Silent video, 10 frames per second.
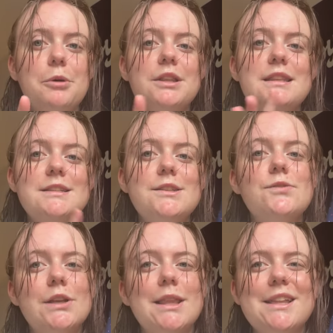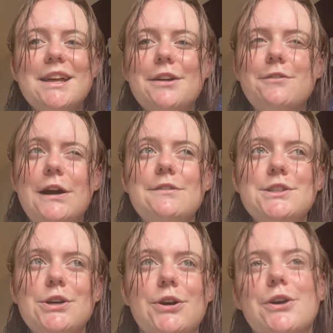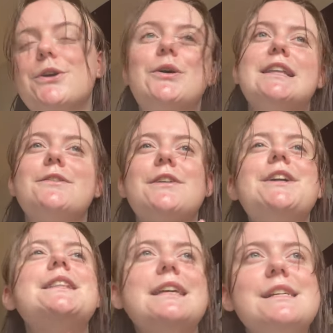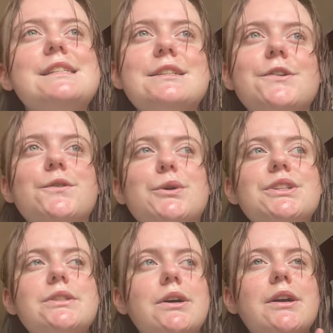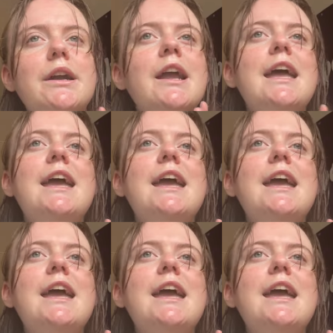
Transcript: but this is feeling like a 5-star, or at the very least, a 4-star.